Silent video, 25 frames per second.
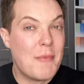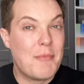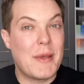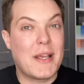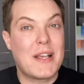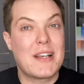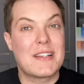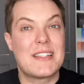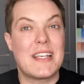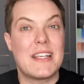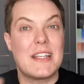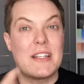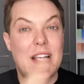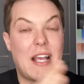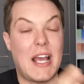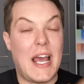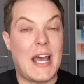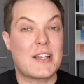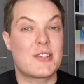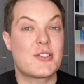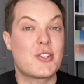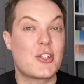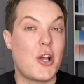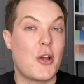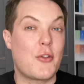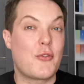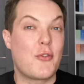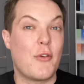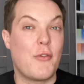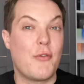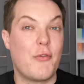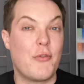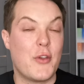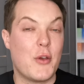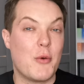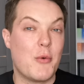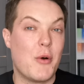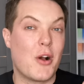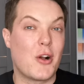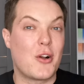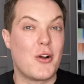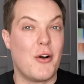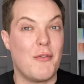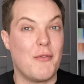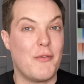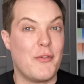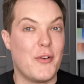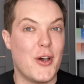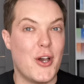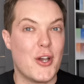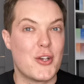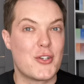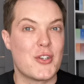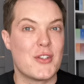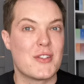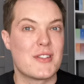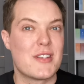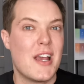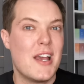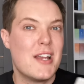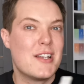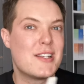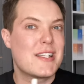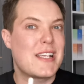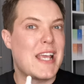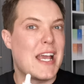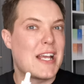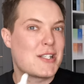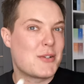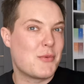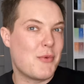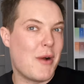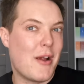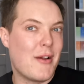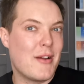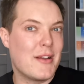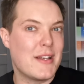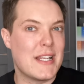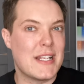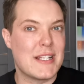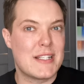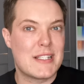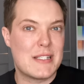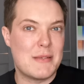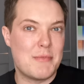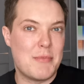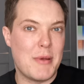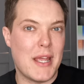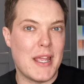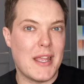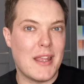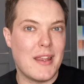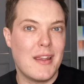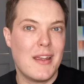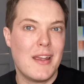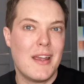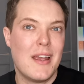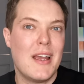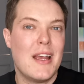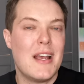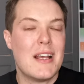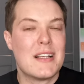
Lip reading: because it has to go through fewer conversions to get to where it needs to be.